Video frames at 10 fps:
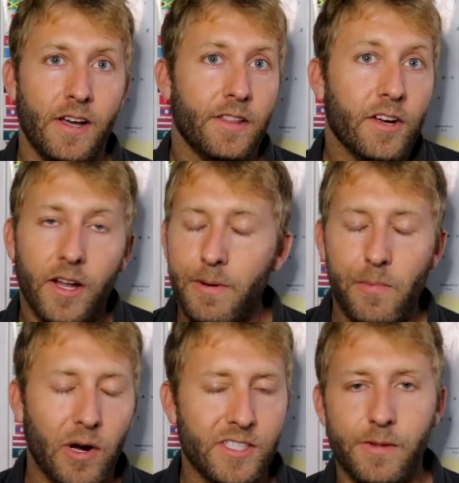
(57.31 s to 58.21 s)
There are going to be
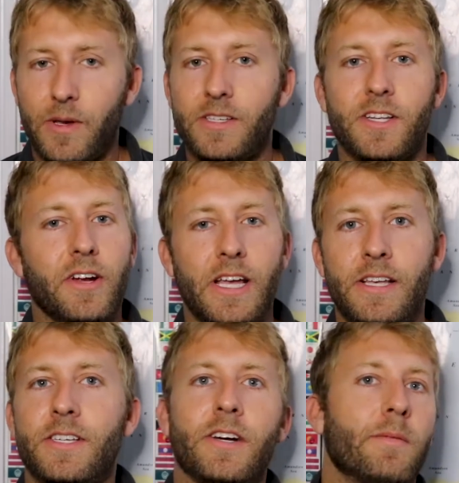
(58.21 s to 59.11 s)
parts of the piece that are
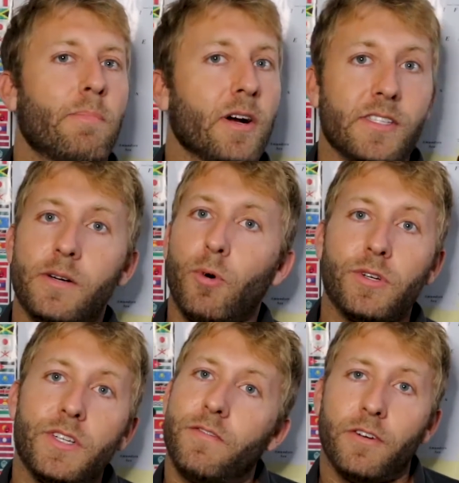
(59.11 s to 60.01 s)
easier and parts that are more
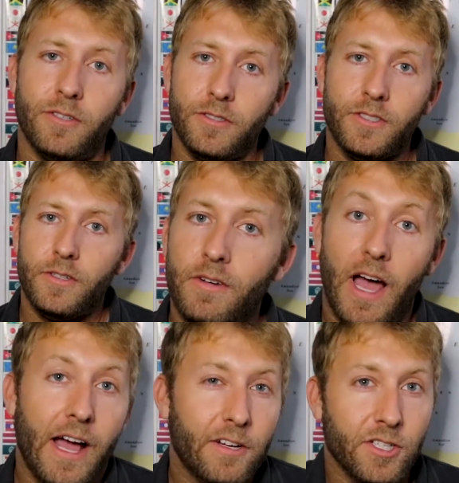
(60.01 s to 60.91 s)
difficult,
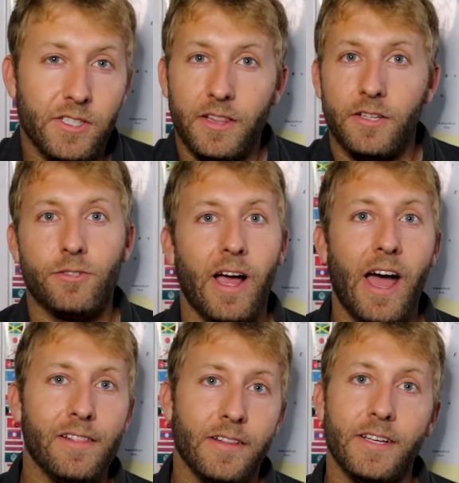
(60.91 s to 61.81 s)
and just like the
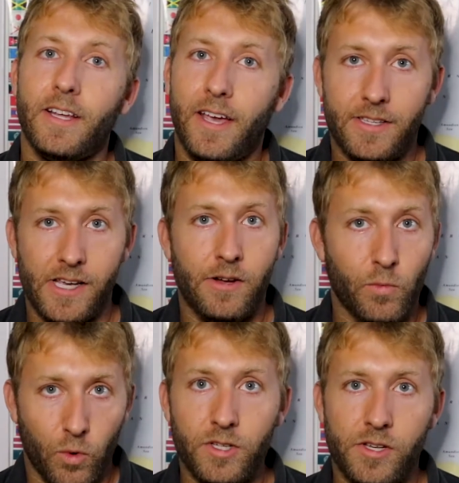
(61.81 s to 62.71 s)
triathlete that gets out
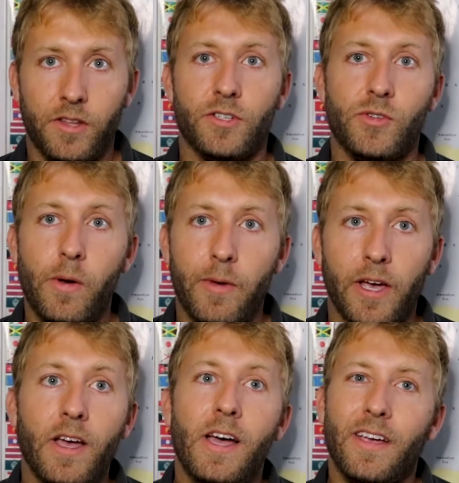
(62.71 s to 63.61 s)
and works on their
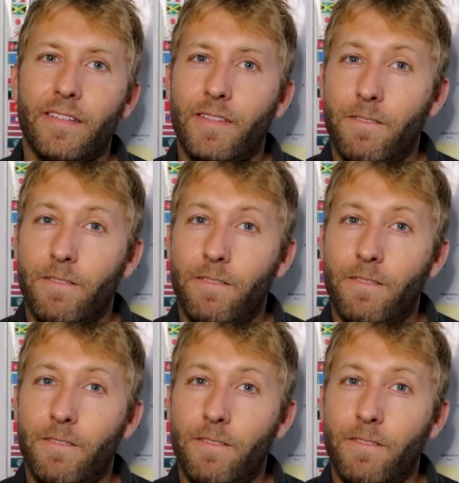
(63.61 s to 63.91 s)
swimming, you have to